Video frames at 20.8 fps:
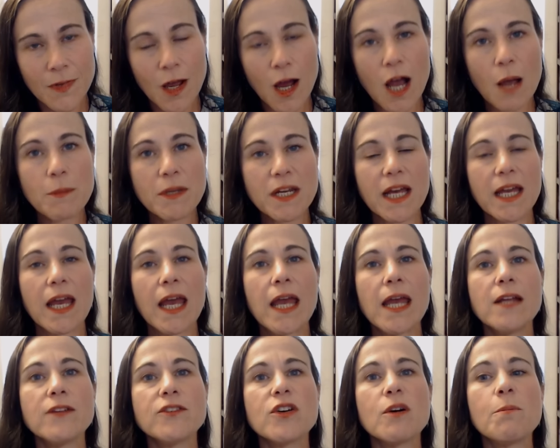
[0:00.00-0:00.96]
I mean, I
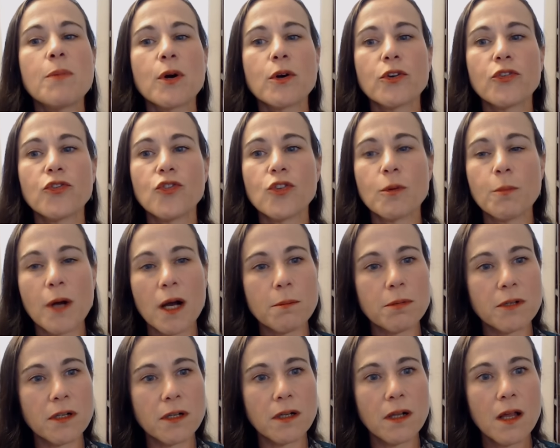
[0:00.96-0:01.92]
hate to burst your
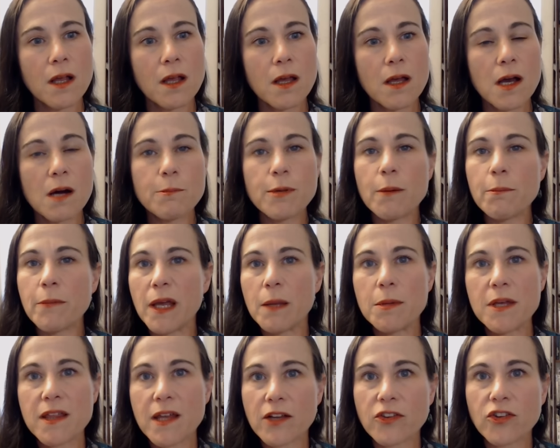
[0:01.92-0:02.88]
bubble, but
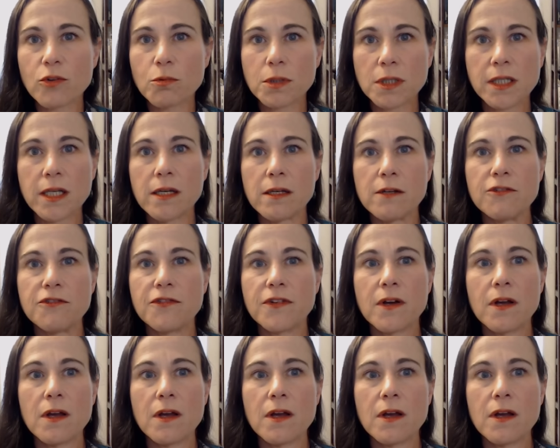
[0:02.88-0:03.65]
maybe that's a relief.